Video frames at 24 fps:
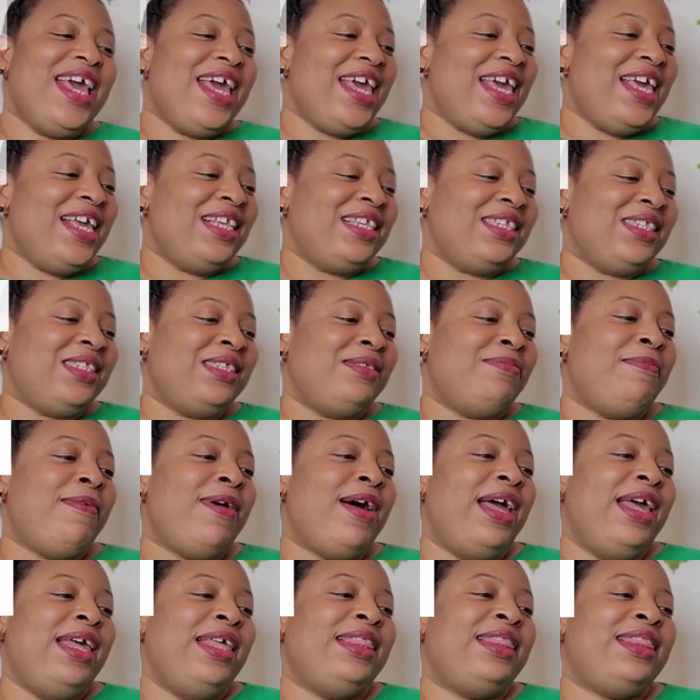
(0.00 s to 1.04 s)
is
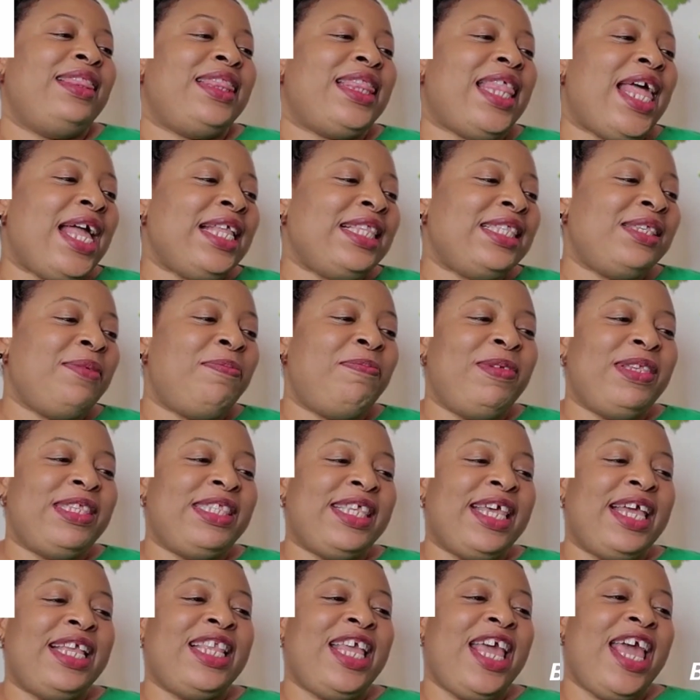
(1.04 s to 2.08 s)
my
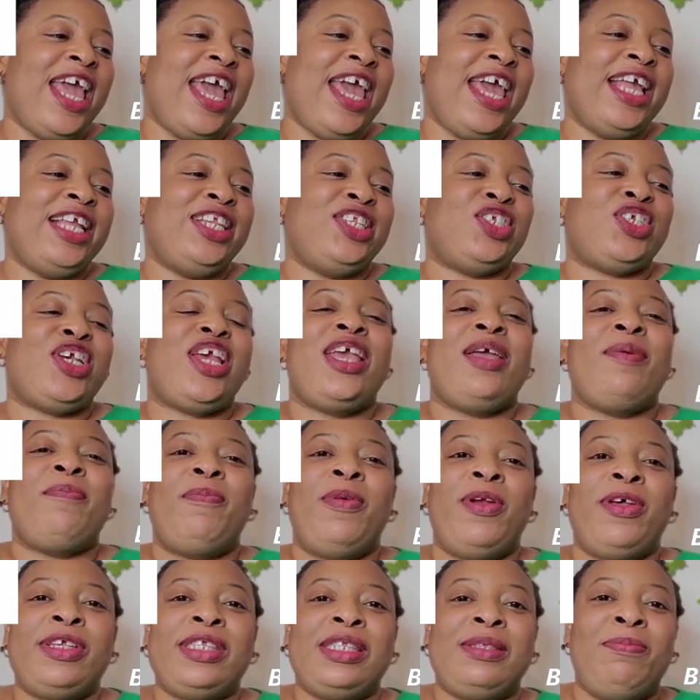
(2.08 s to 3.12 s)
30% AHA
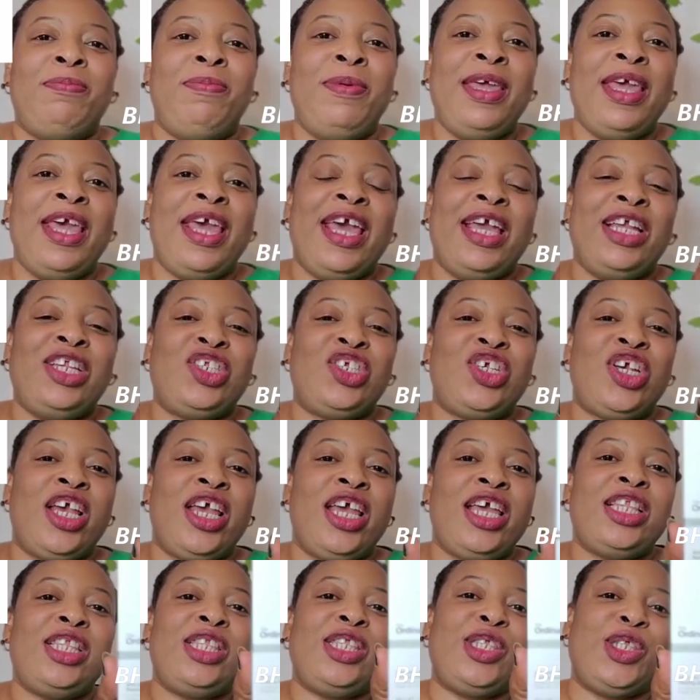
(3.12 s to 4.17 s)
plus
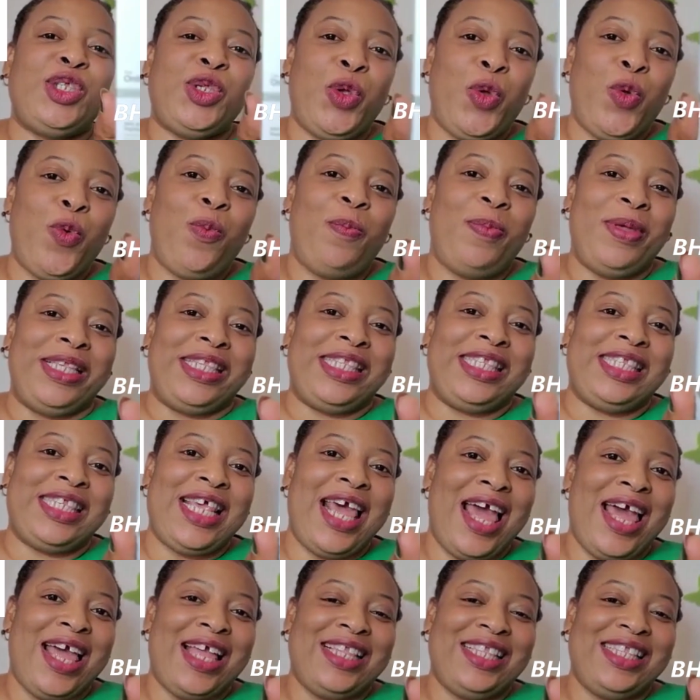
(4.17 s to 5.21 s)
BHA
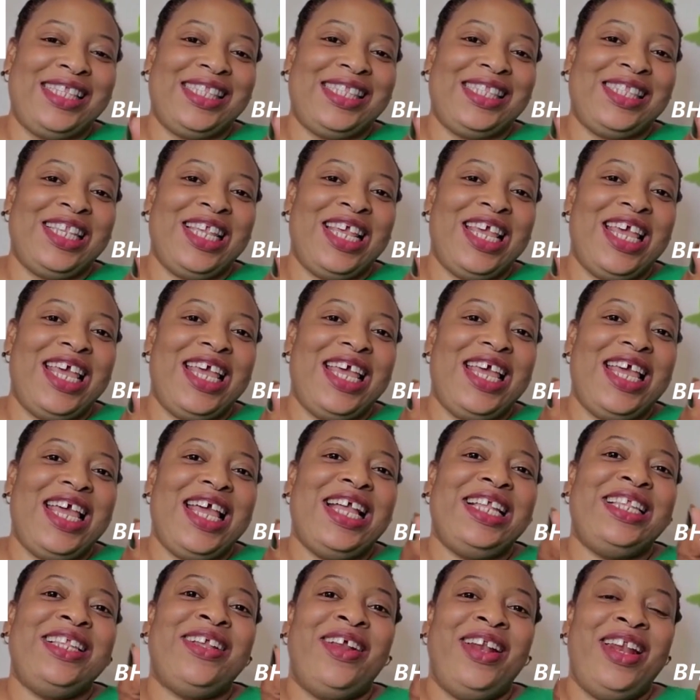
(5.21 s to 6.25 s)
2%.
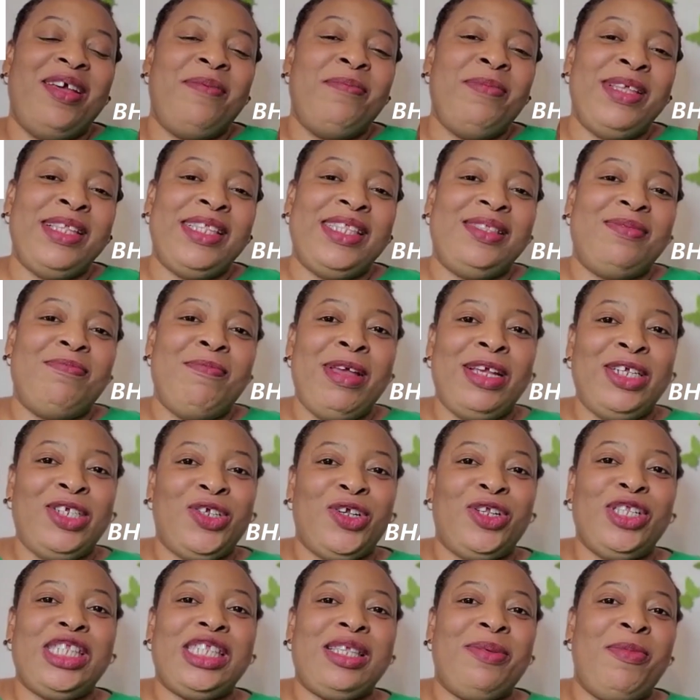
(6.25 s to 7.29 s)
Now, let me
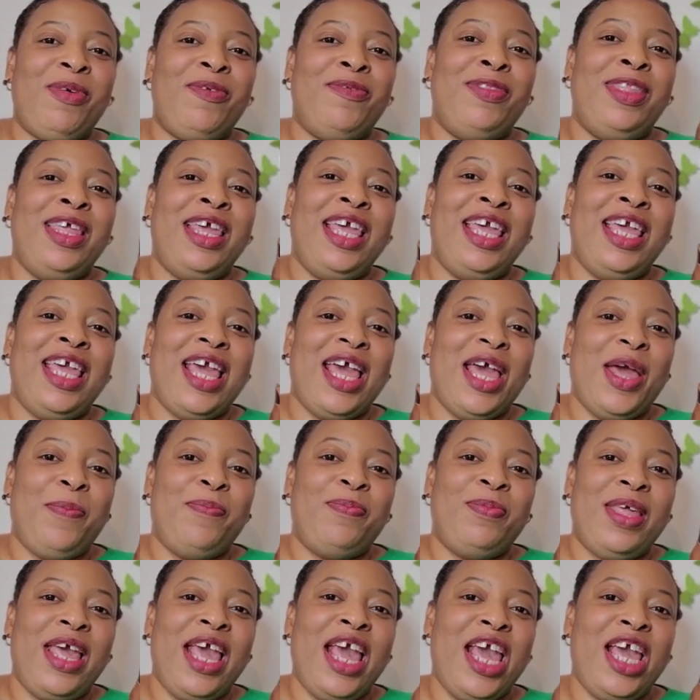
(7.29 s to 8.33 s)
mention some of the
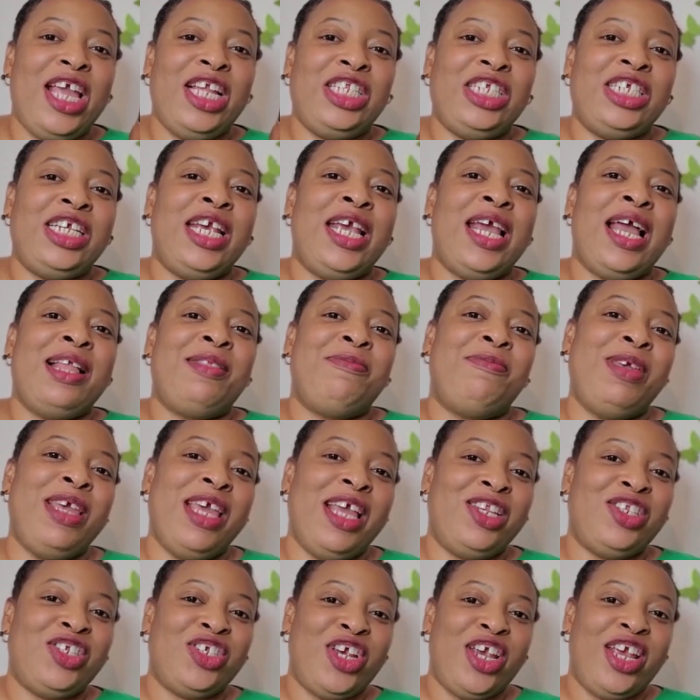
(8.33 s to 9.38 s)
AHA and
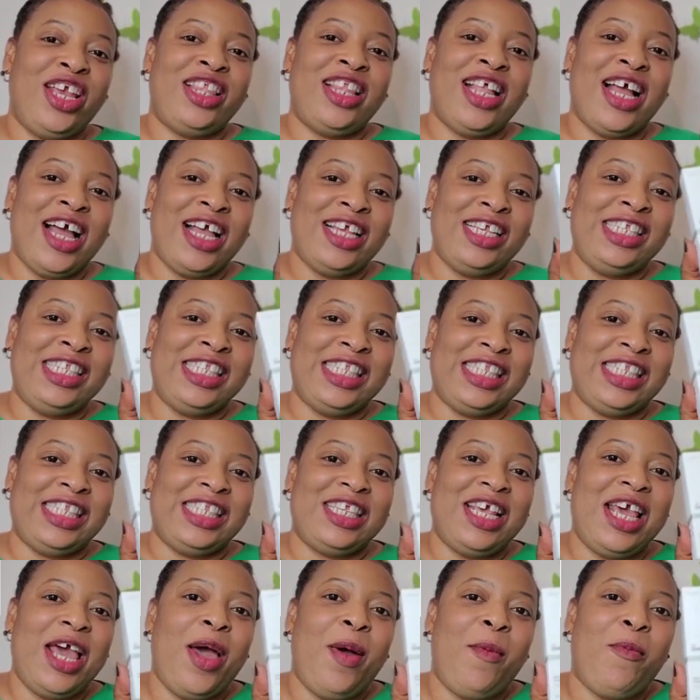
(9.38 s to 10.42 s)
BHA that is
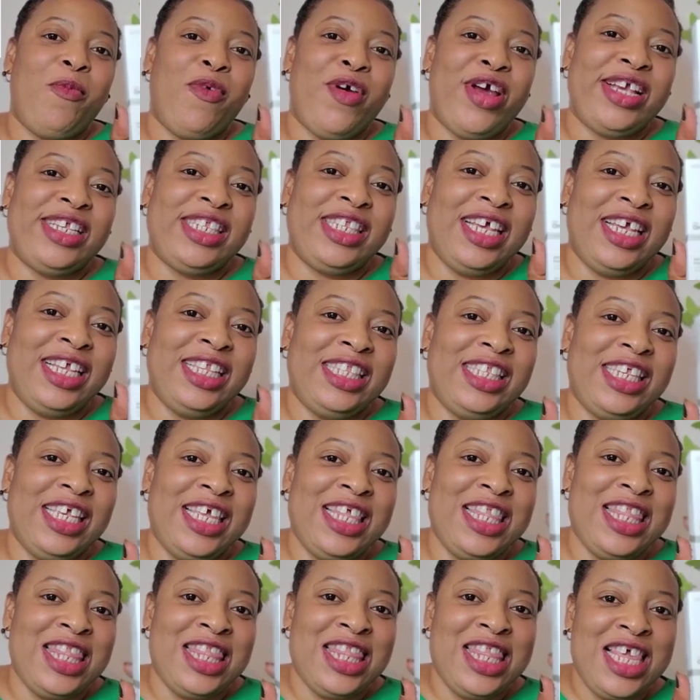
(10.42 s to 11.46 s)
present
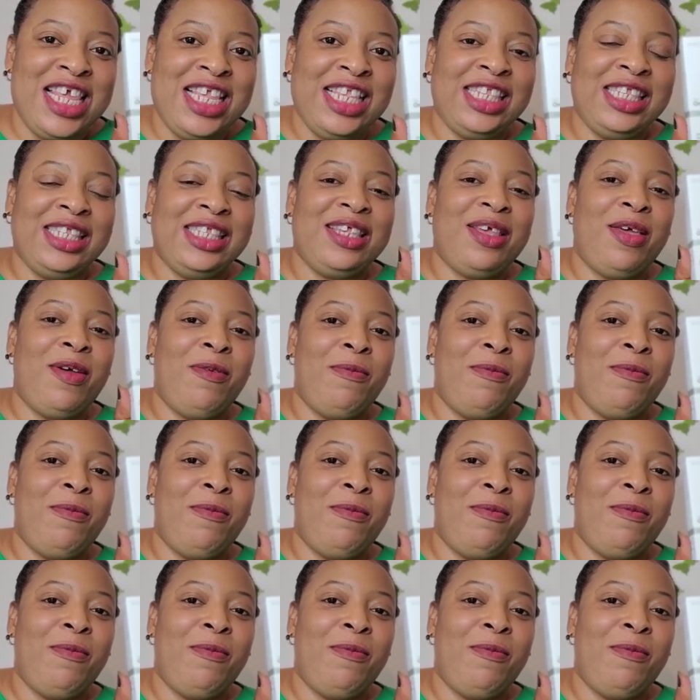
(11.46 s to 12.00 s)
in this